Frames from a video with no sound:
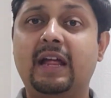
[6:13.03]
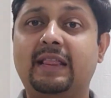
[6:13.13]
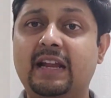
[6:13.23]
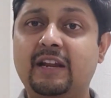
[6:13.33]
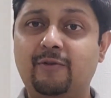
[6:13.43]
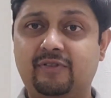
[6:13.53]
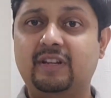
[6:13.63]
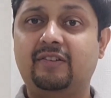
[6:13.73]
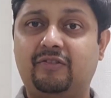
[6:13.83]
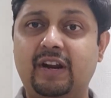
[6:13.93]
then use
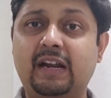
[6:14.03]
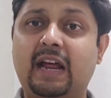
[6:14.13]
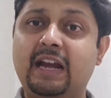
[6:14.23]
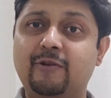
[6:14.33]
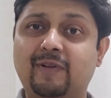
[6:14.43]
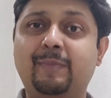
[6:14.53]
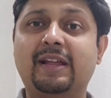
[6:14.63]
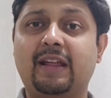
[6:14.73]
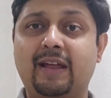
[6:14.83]
this trick and you will be